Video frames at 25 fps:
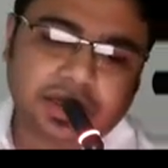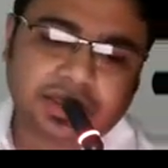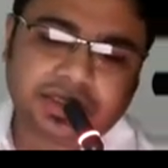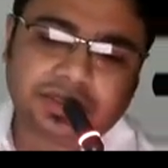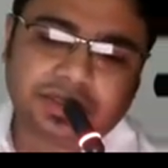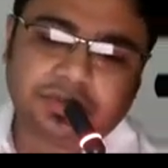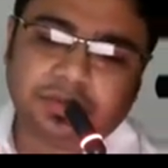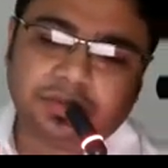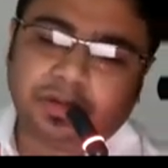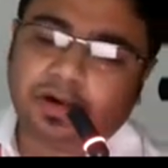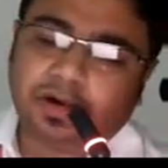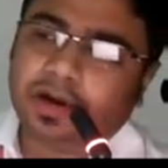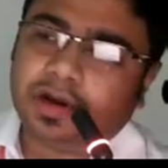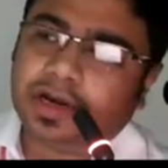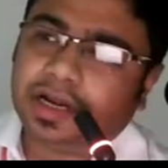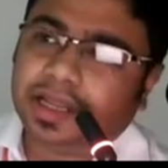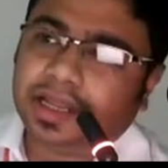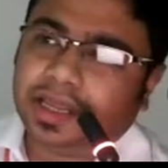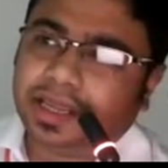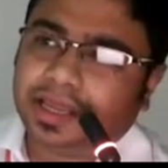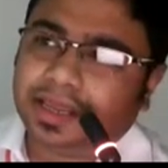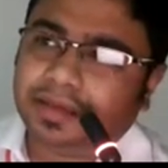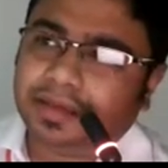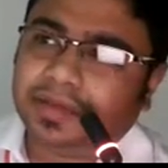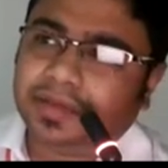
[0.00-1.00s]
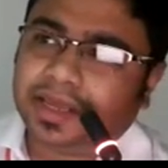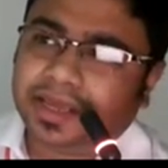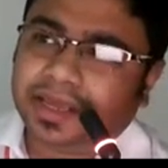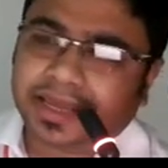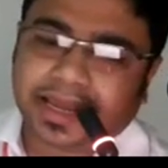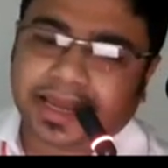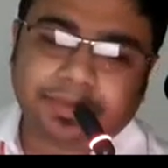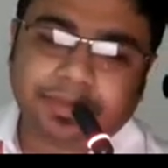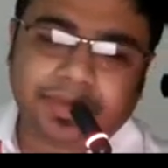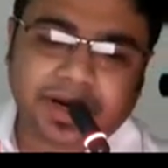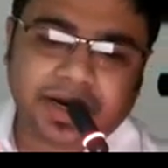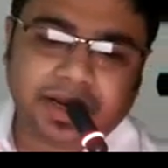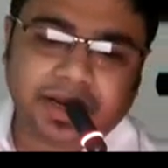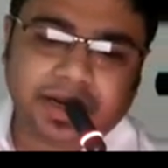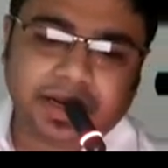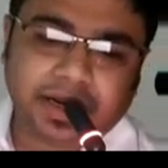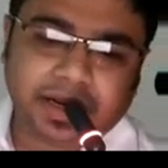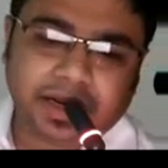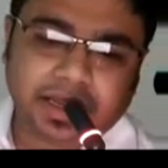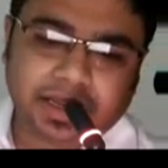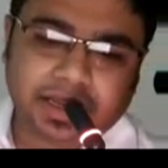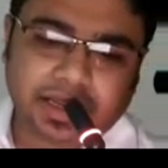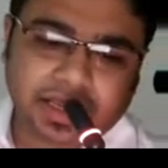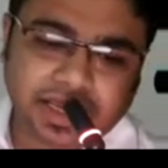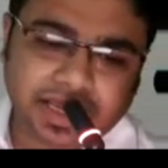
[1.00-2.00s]
small a by
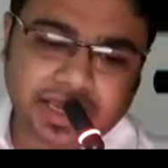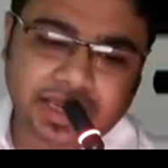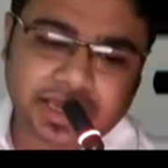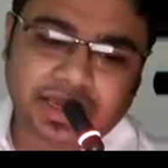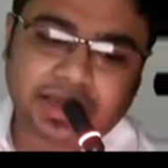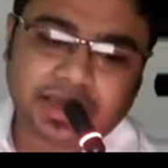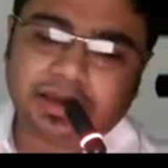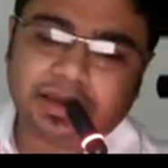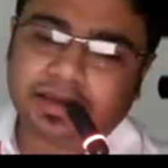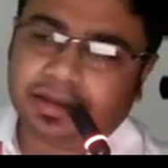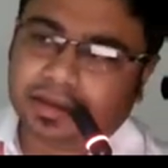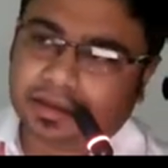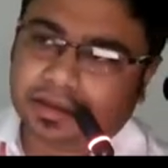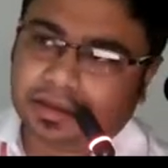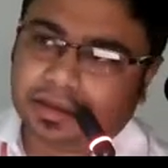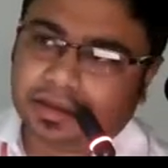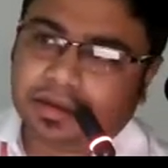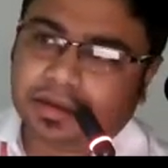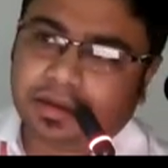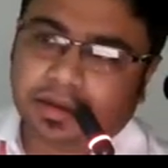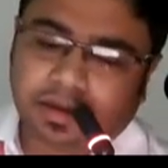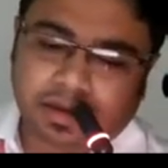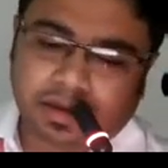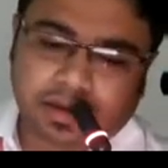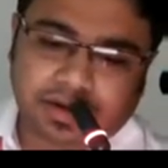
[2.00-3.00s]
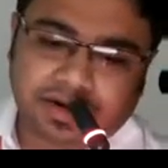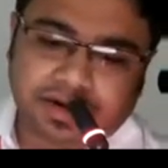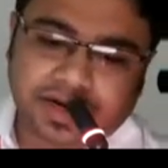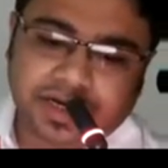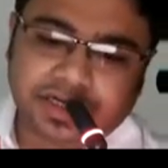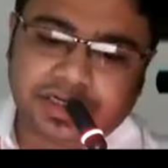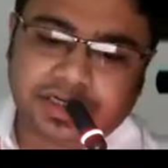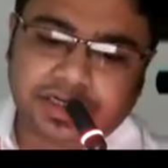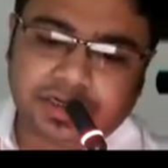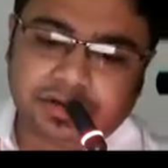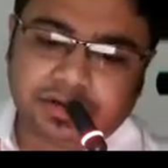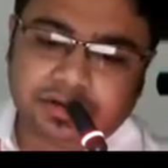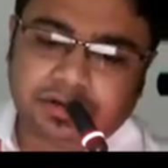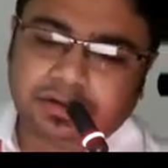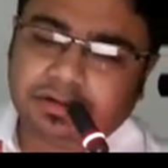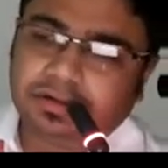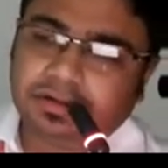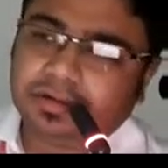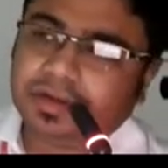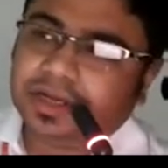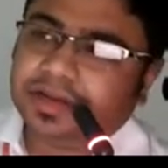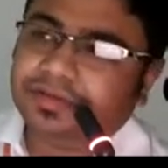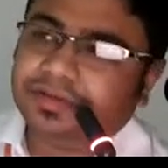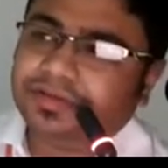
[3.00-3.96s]
capital A ratio.